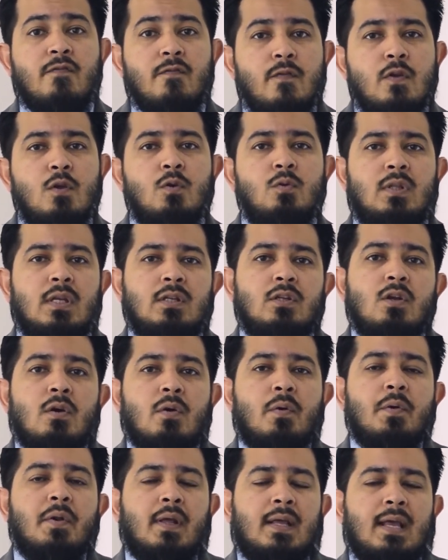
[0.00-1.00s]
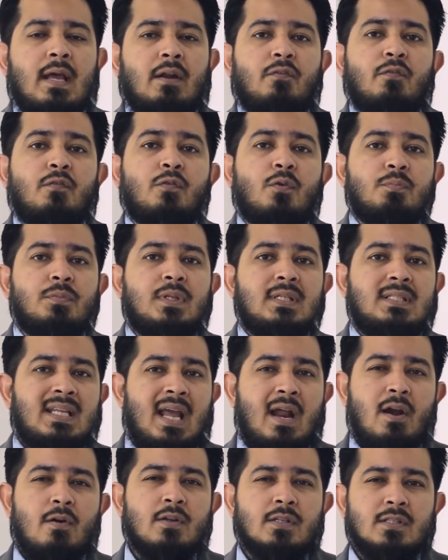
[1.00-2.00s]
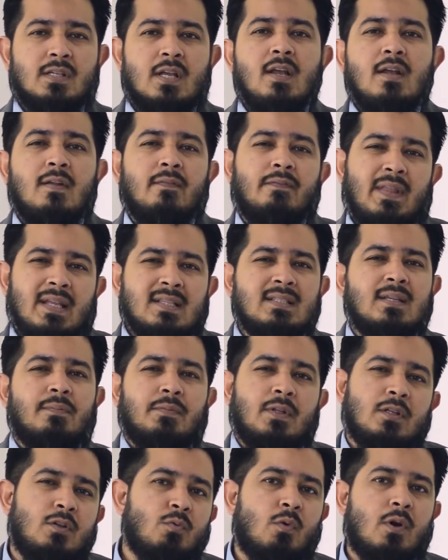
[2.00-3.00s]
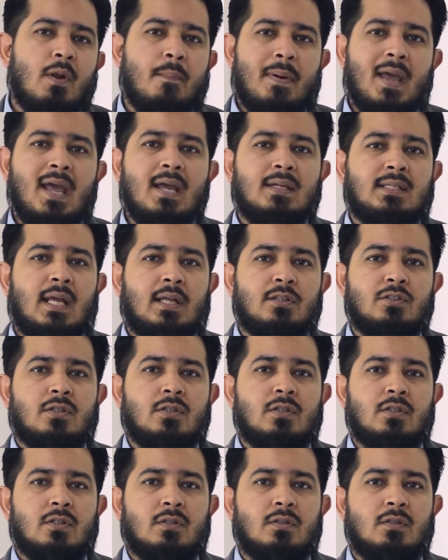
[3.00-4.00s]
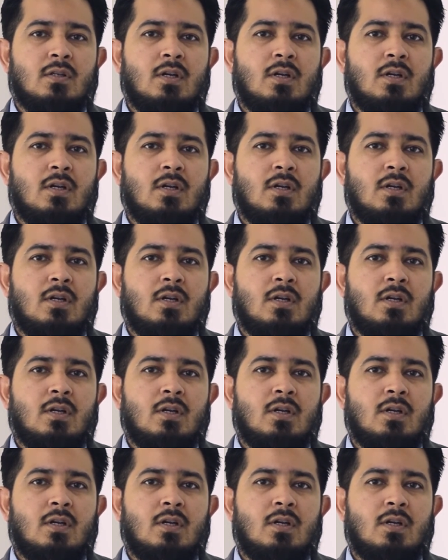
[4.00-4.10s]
view that you're going to get from the terrace. That's something you want to pay attention to.